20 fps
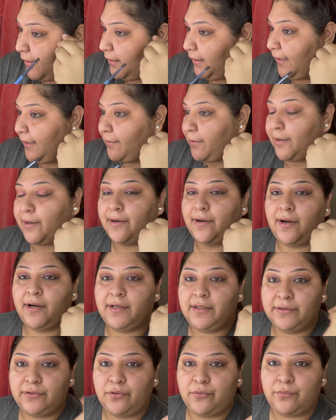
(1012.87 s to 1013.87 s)
like our
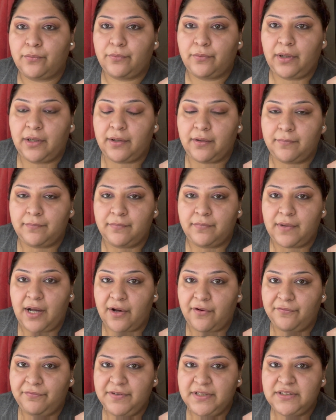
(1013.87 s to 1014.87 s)
little
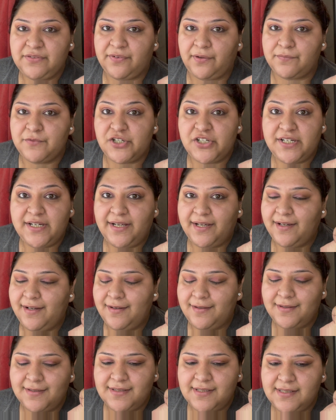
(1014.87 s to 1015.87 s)
outfits from
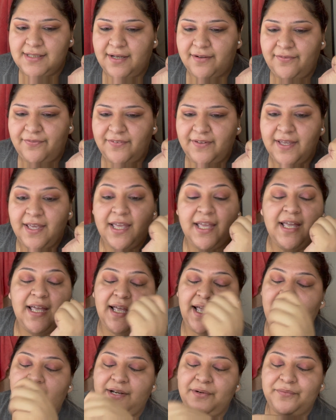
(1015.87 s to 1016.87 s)
Shein and stuff.
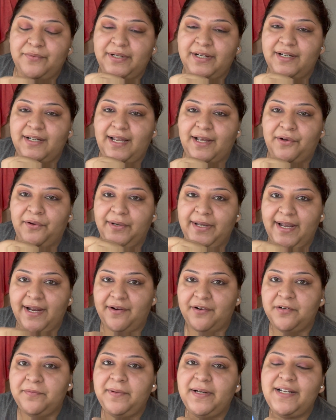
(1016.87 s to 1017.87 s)
And we're like, okay,
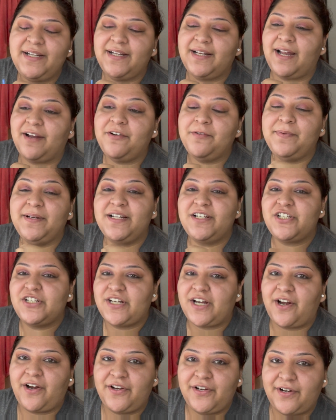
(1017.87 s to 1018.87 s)
everybody
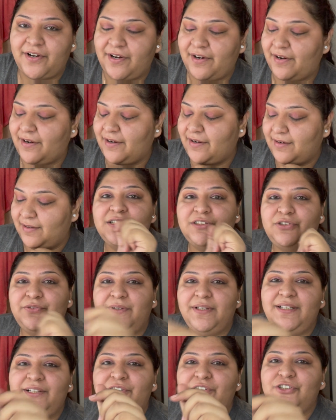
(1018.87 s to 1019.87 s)
share do
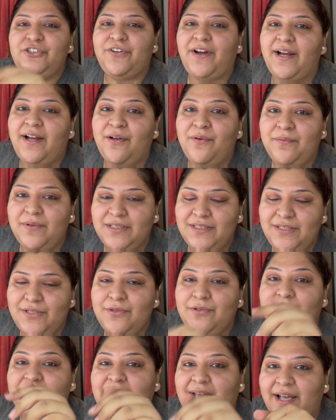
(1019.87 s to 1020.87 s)
a little try on once
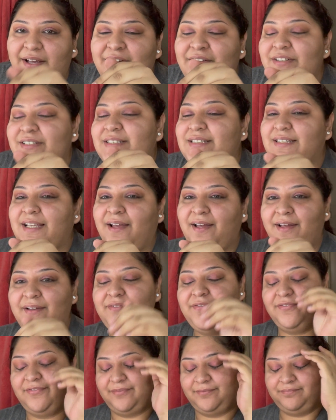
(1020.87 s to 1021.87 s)
you get your
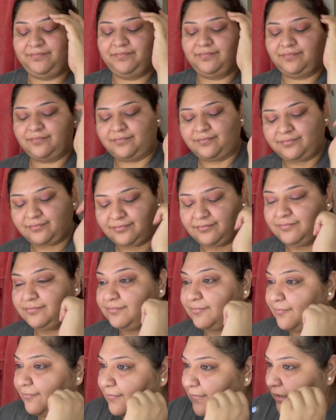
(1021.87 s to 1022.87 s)
stuff
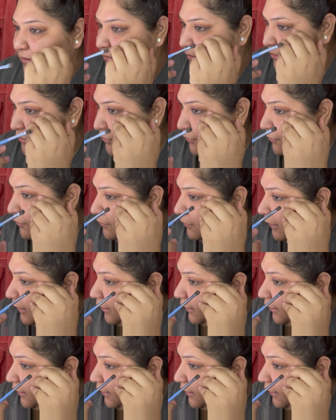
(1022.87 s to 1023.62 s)
to